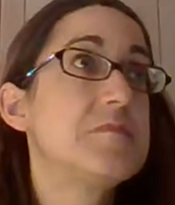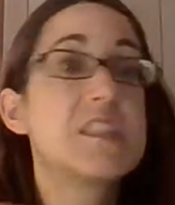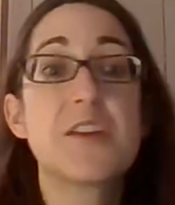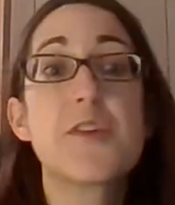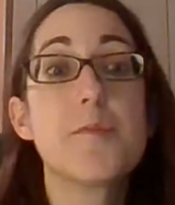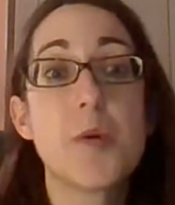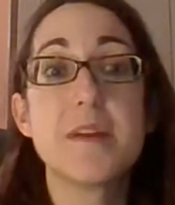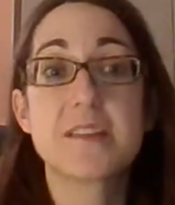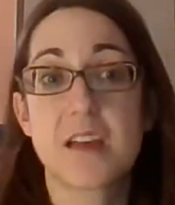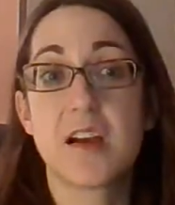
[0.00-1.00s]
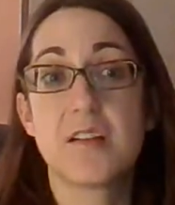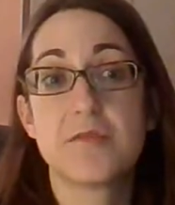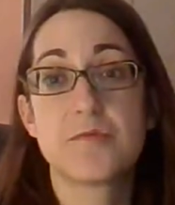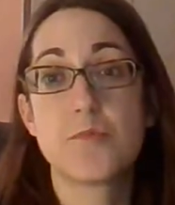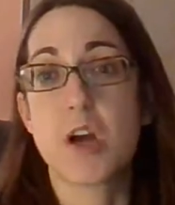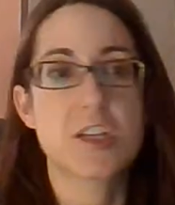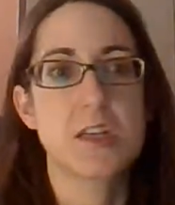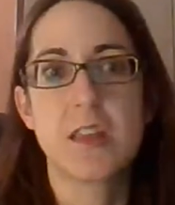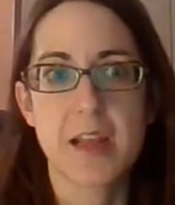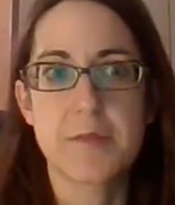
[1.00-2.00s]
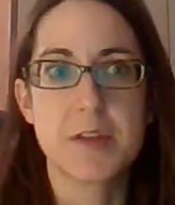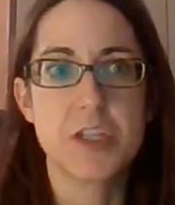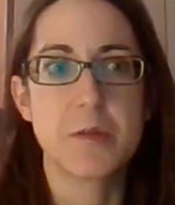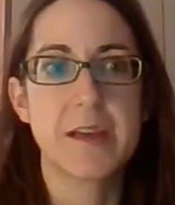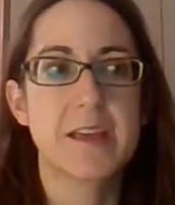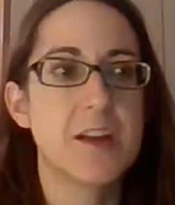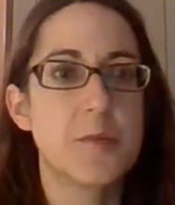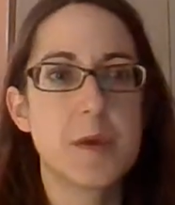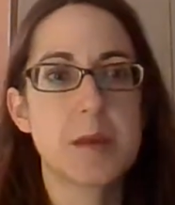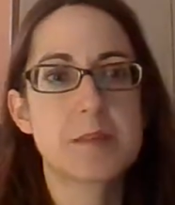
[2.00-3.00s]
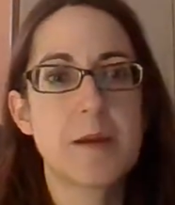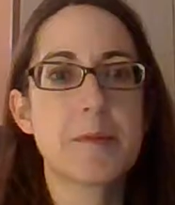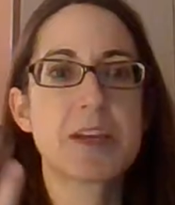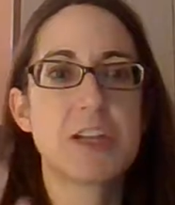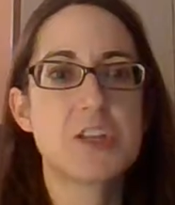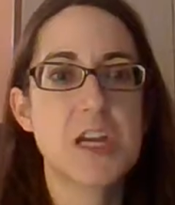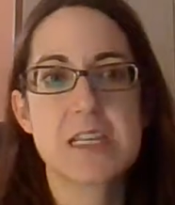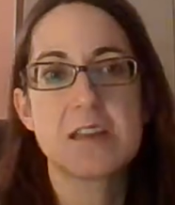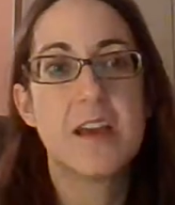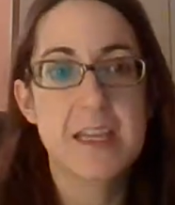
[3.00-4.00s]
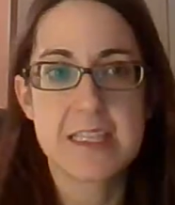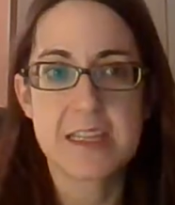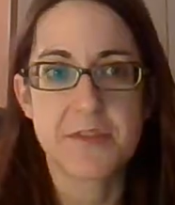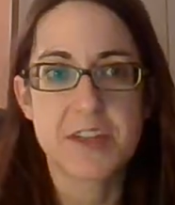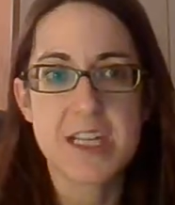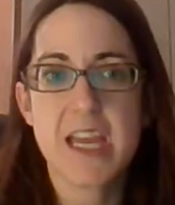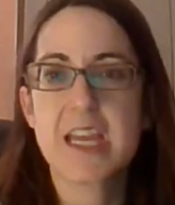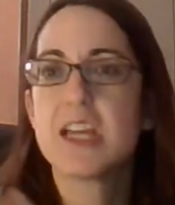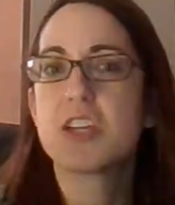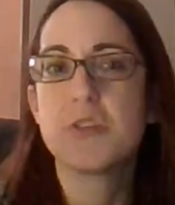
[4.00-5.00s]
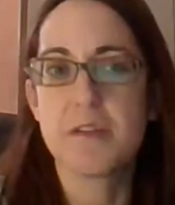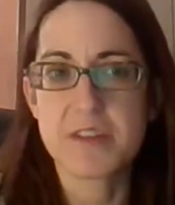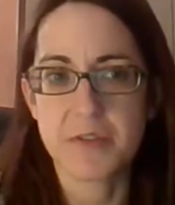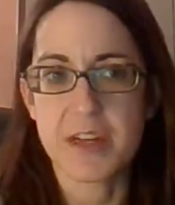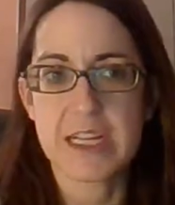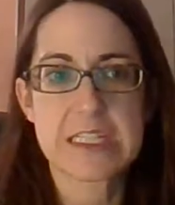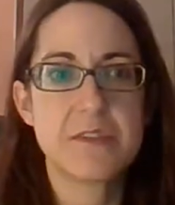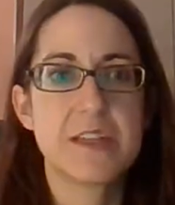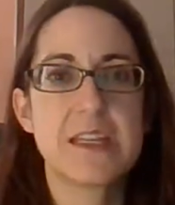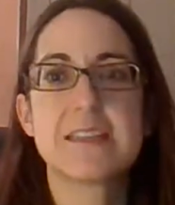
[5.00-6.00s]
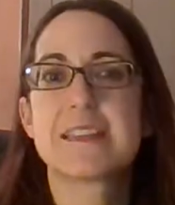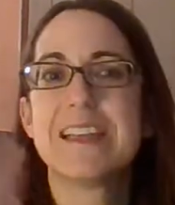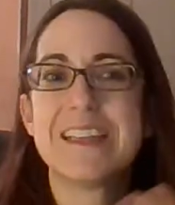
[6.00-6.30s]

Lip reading: different moments of watching that I've been doing. You know, it's probably going to change. It's a different day. You have different activities.